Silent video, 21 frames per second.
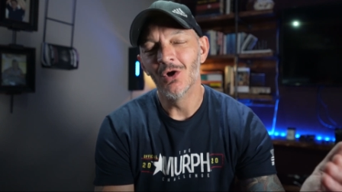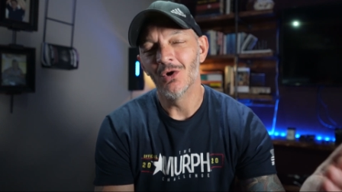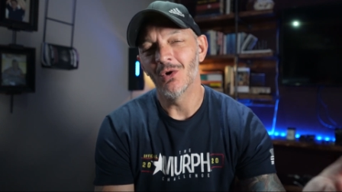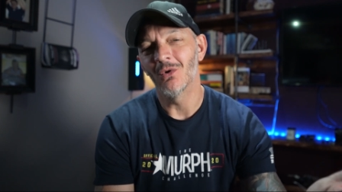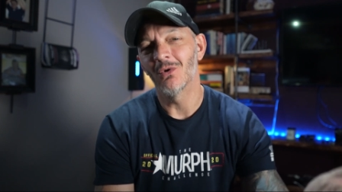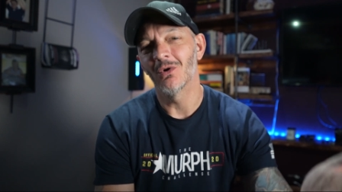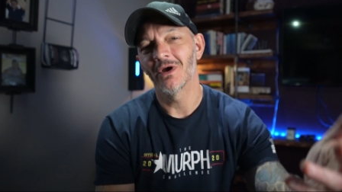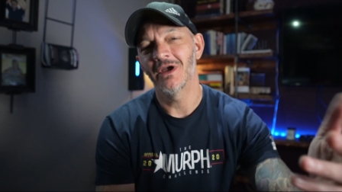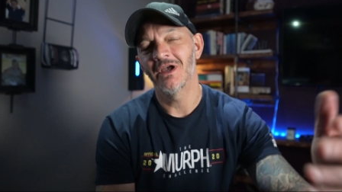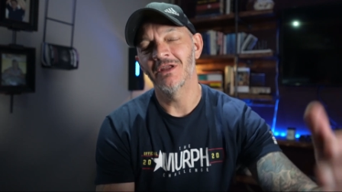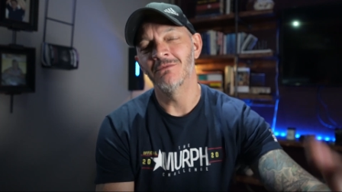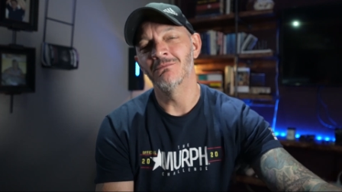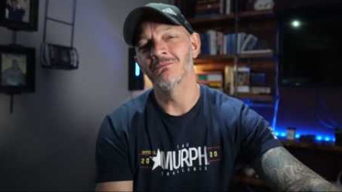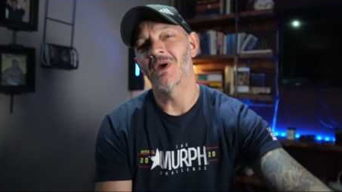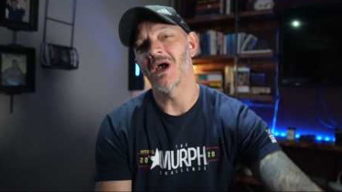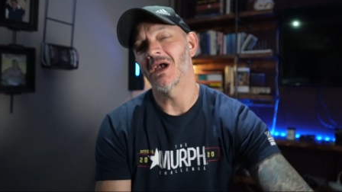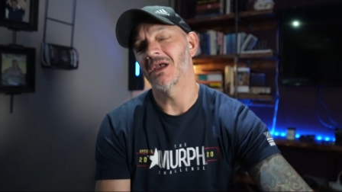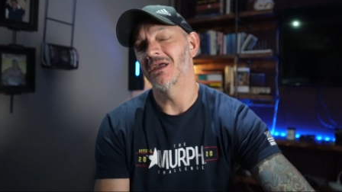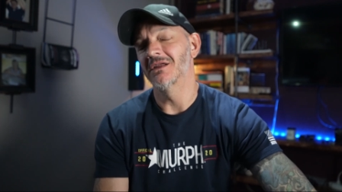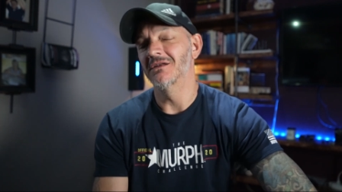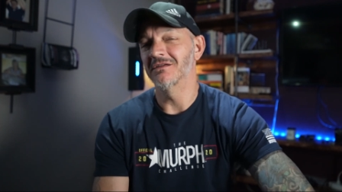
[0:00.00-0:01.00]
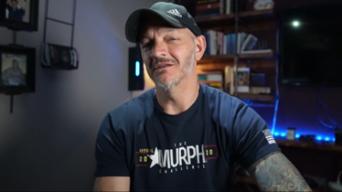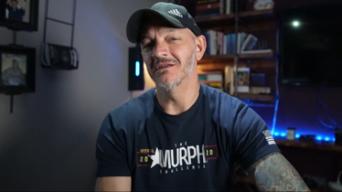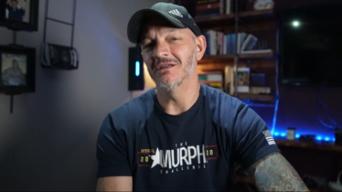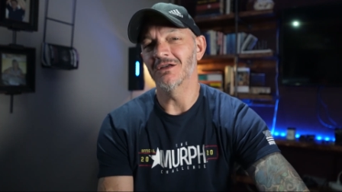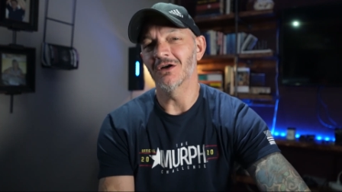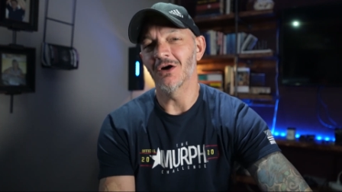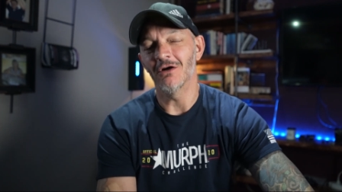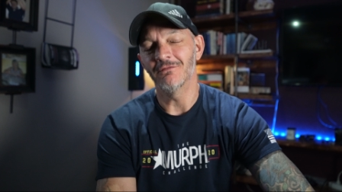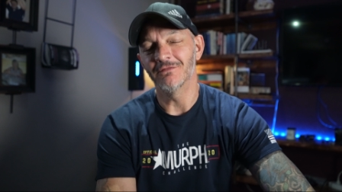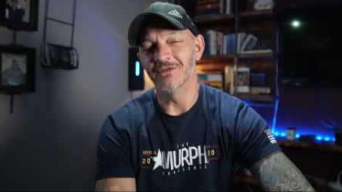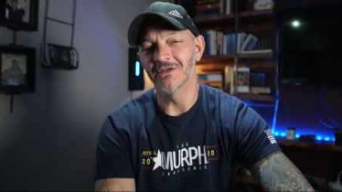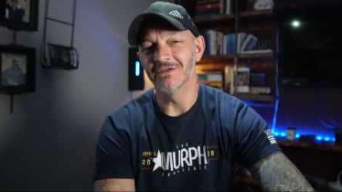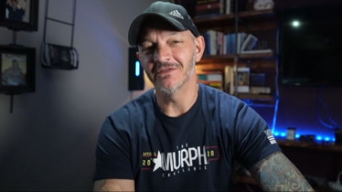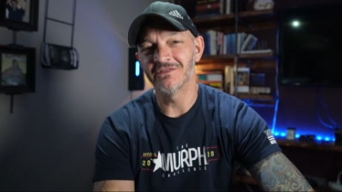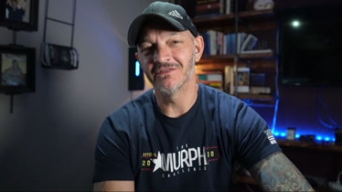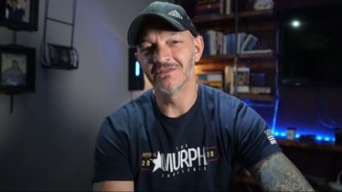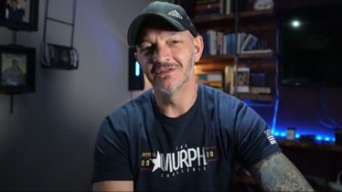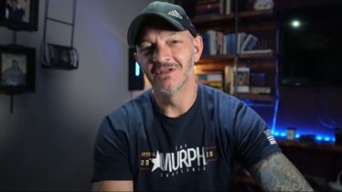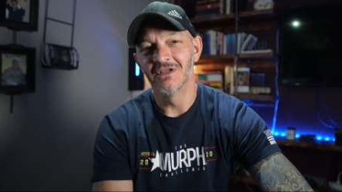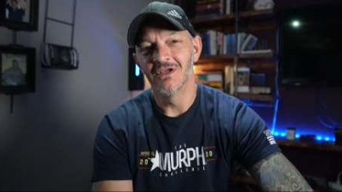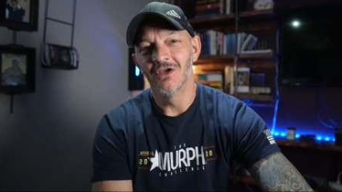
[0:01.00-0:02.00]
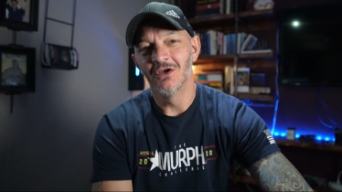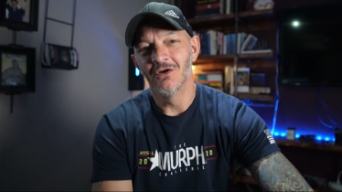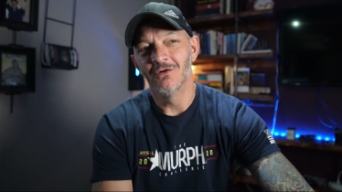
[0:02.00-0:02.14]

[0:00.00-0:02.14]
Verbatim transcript: or heading back into the office